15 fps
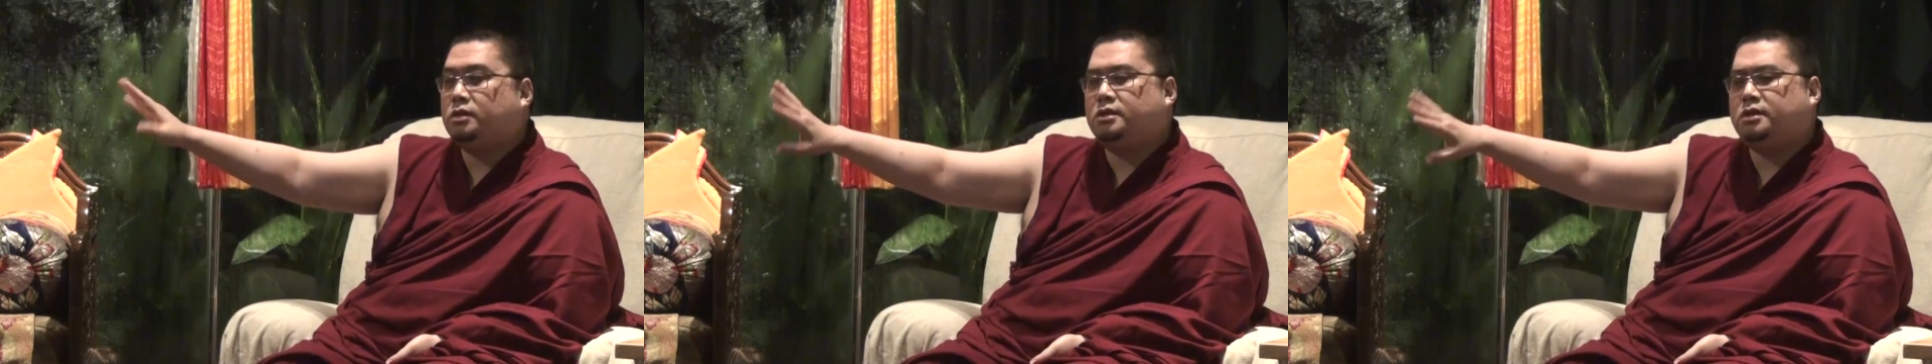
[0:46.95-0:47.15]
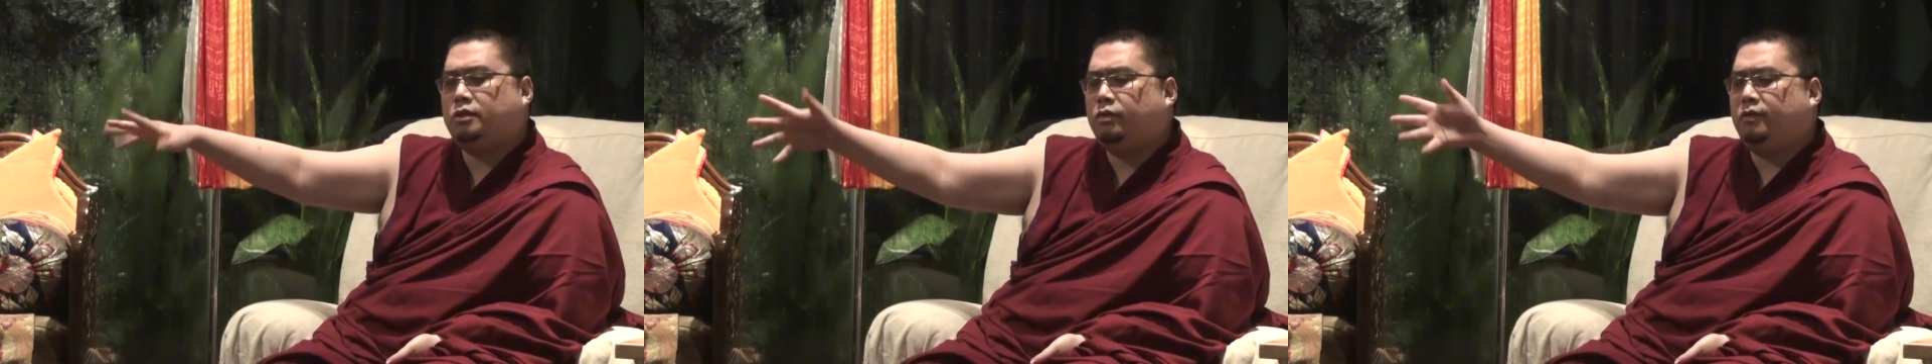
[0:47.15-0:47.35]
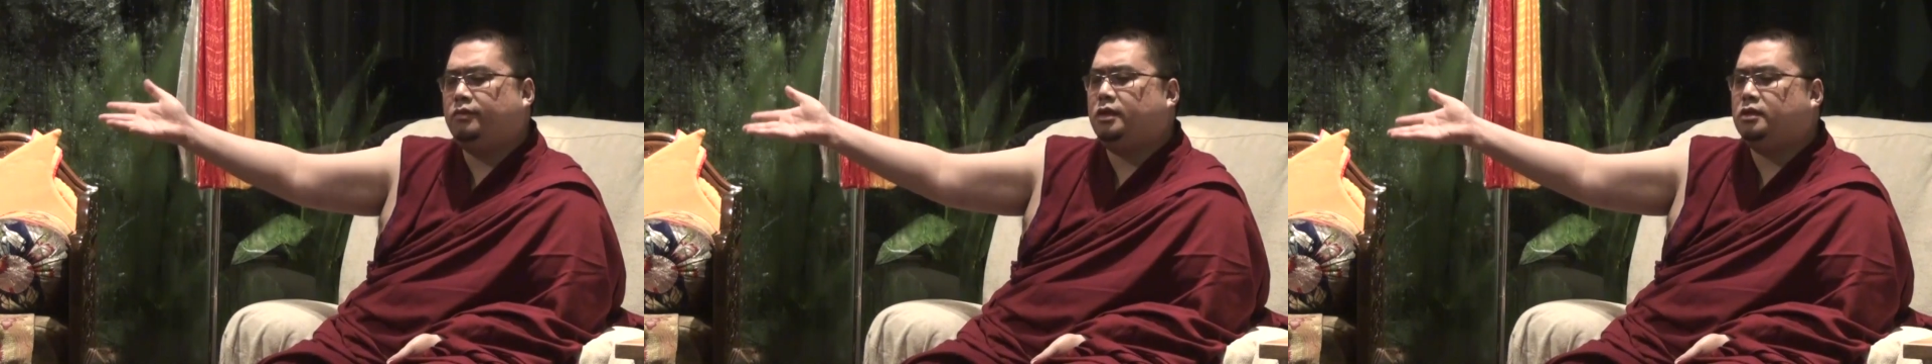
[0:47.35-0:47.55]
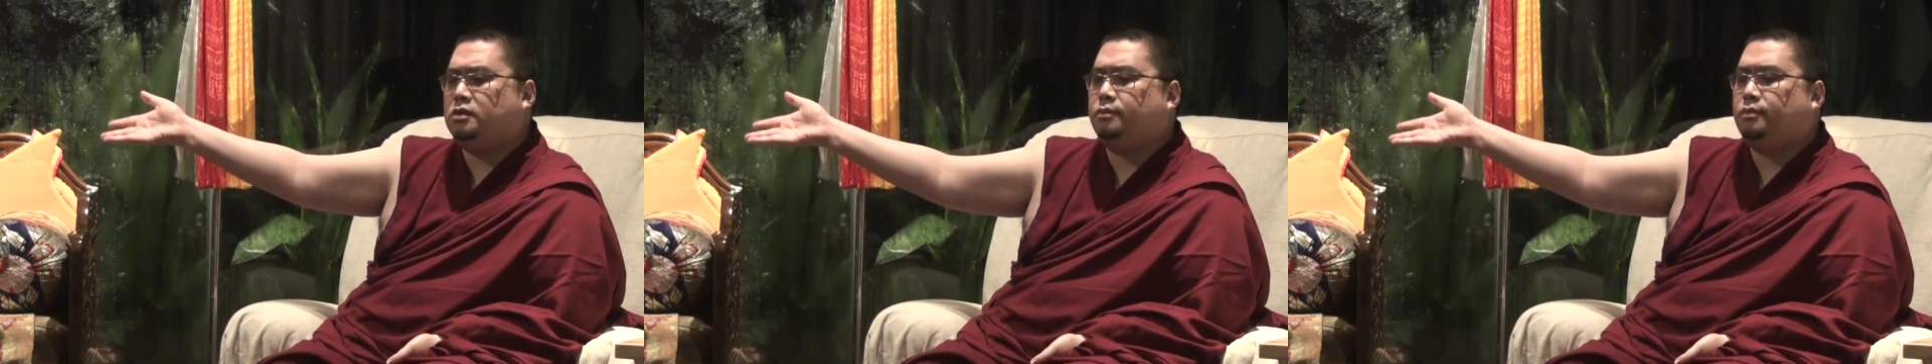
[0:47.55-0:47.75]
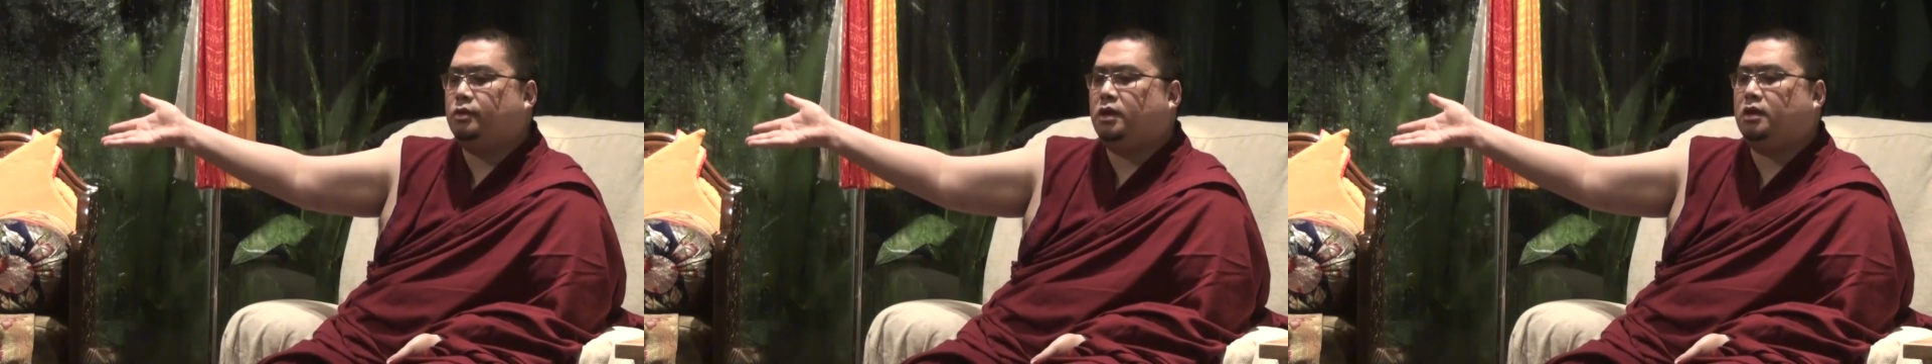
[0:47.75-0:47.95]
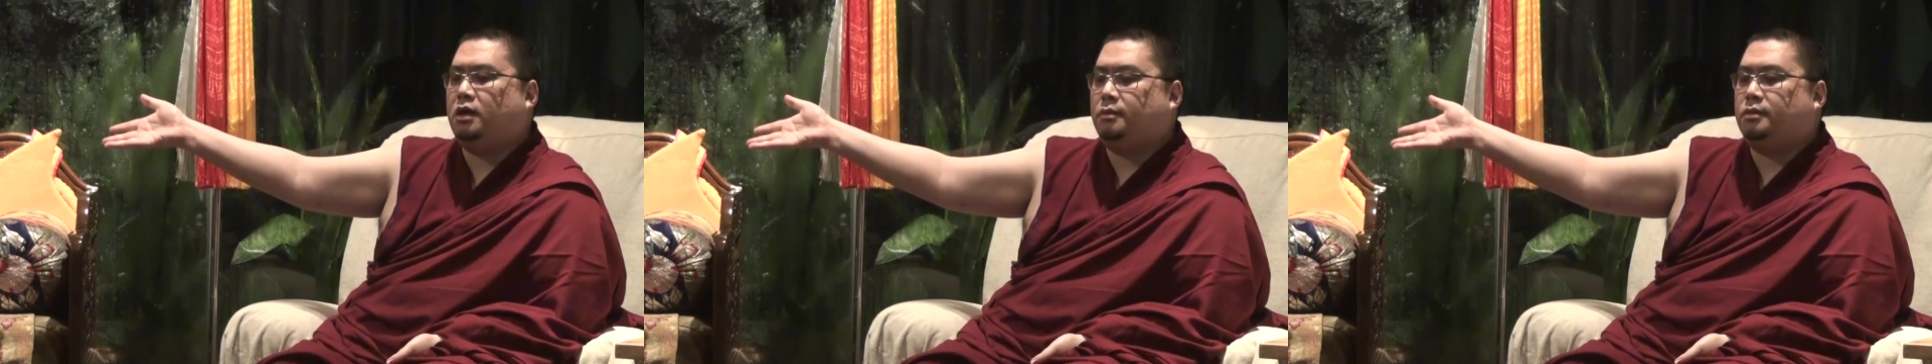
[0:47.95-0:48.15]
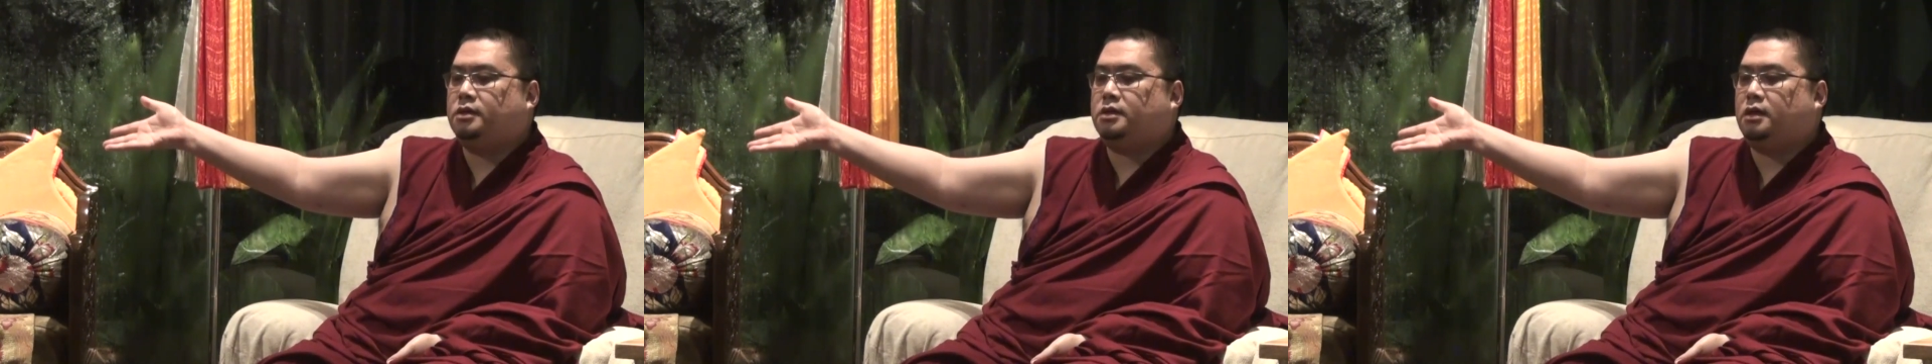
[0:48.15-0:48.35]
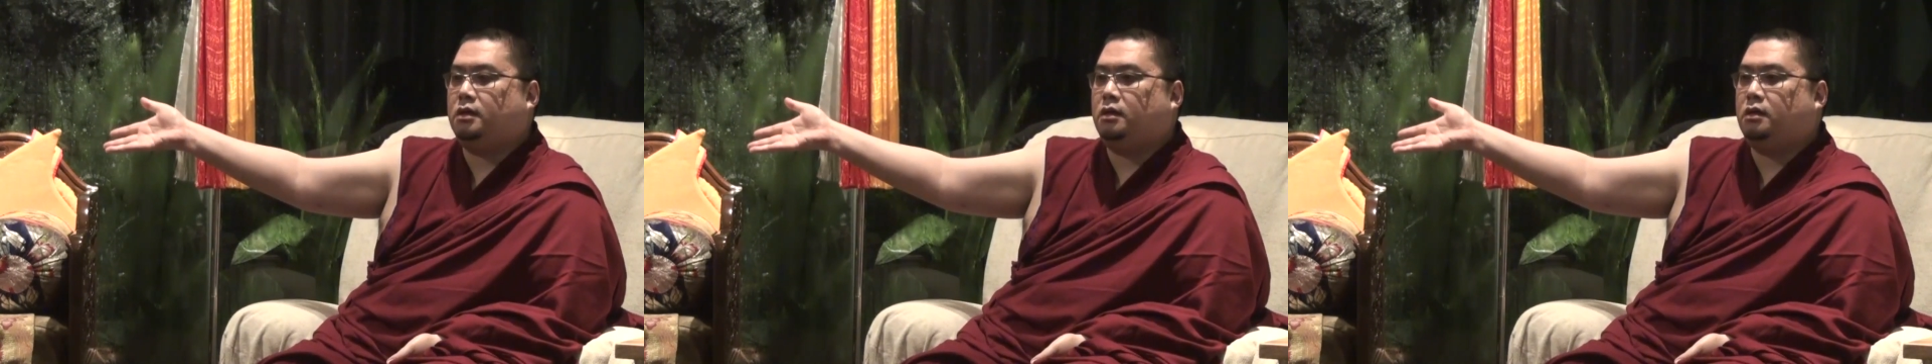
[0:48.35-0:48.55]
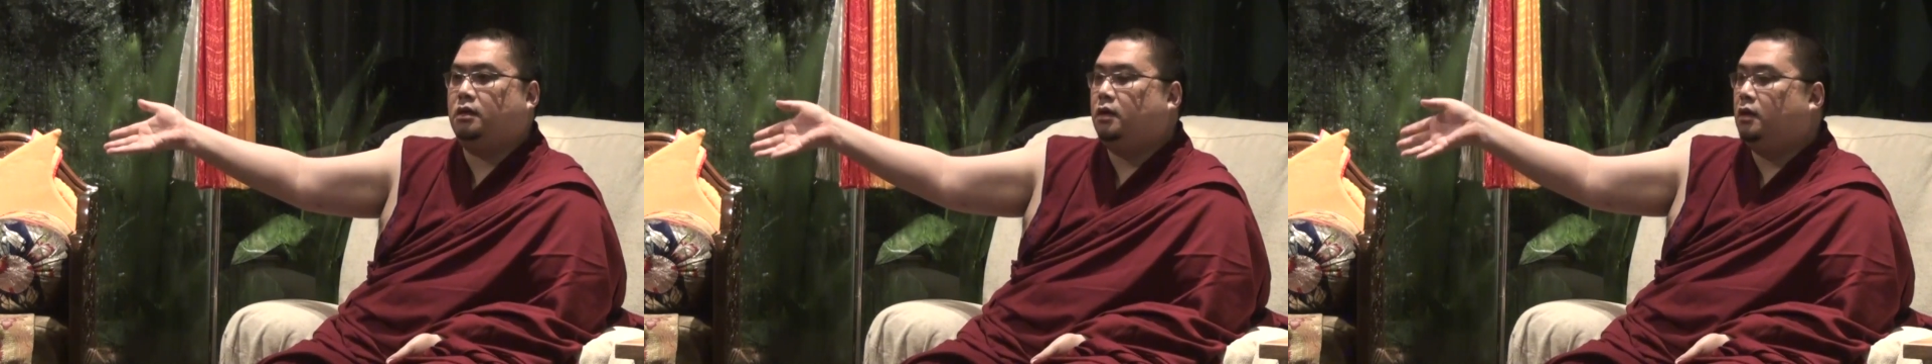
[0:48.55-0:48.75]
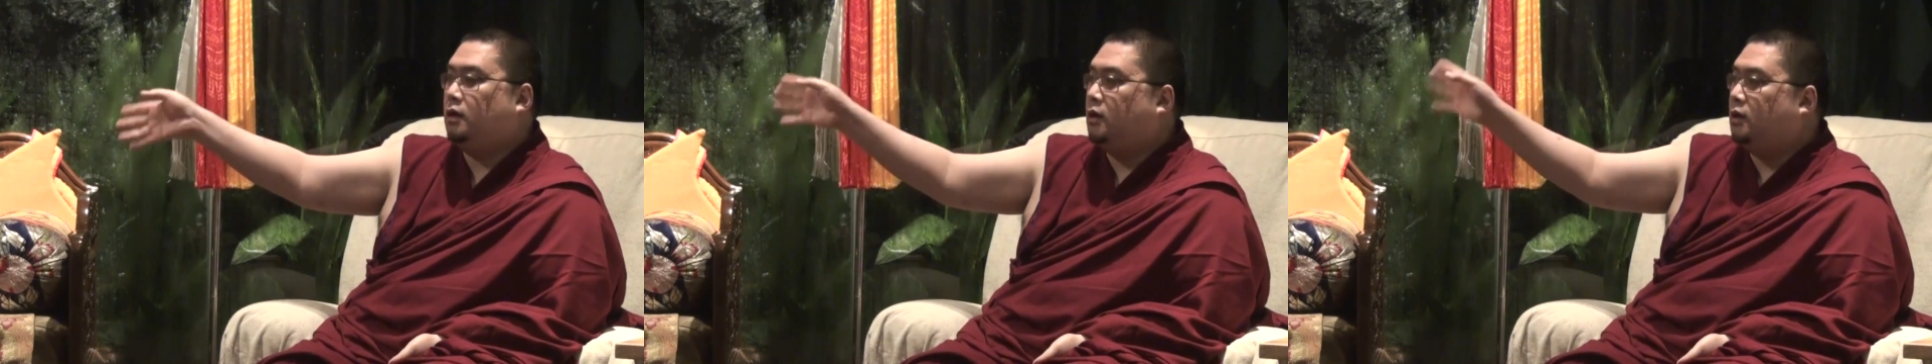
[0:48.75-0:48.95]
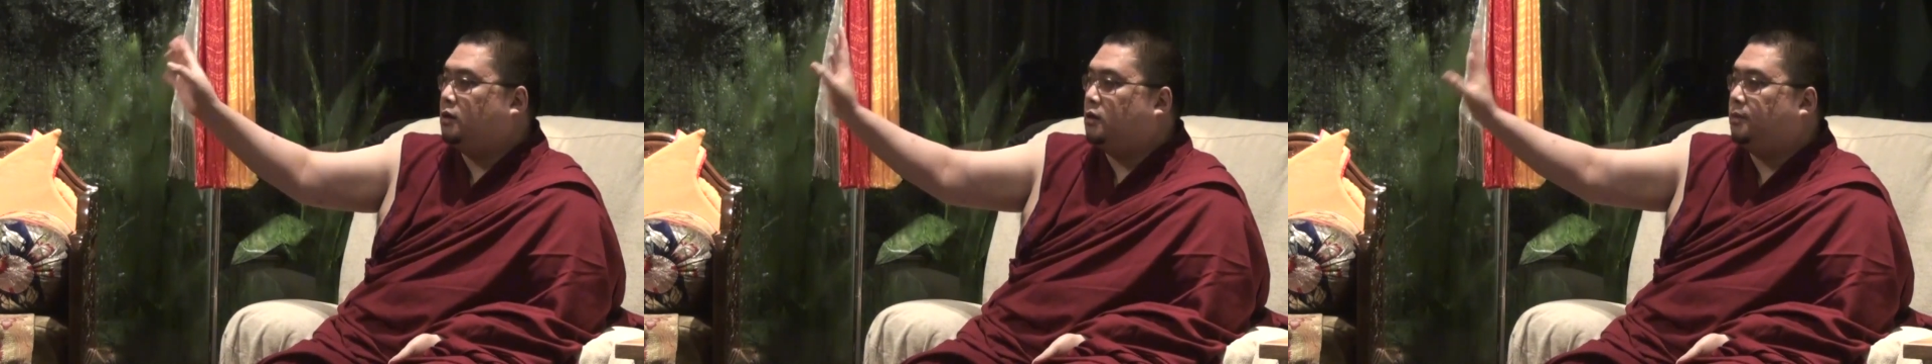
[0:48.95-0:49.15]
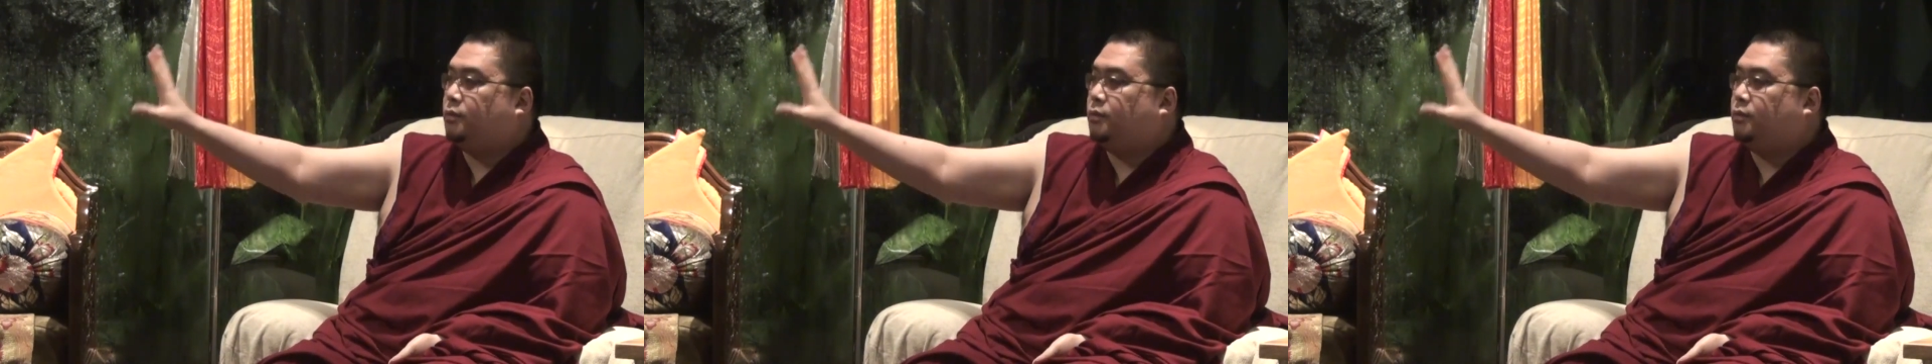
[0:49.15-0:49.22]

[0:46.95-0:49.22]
which is equivalent to Buddha, Dharma, Sangha.